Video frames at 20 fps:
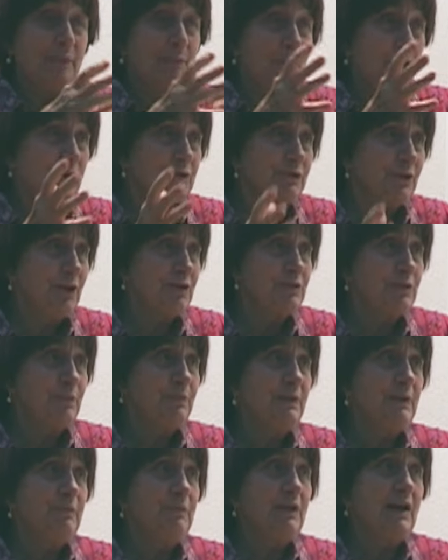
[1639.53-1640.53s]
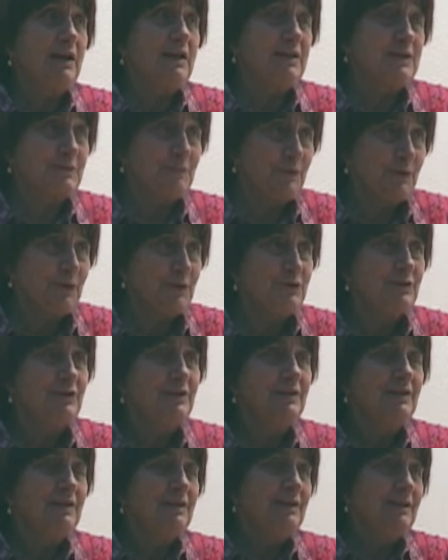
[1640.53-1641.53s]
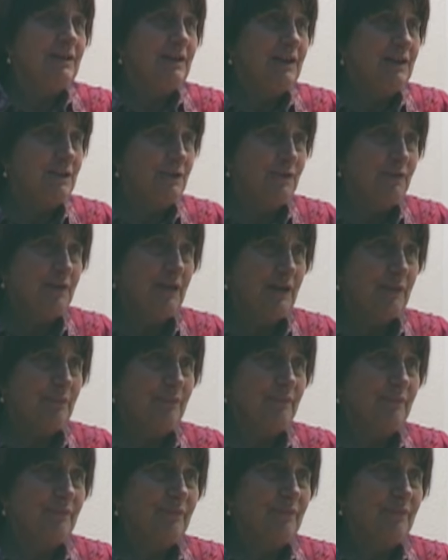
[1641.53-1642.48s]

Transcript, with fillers: among the other people I expose in the film.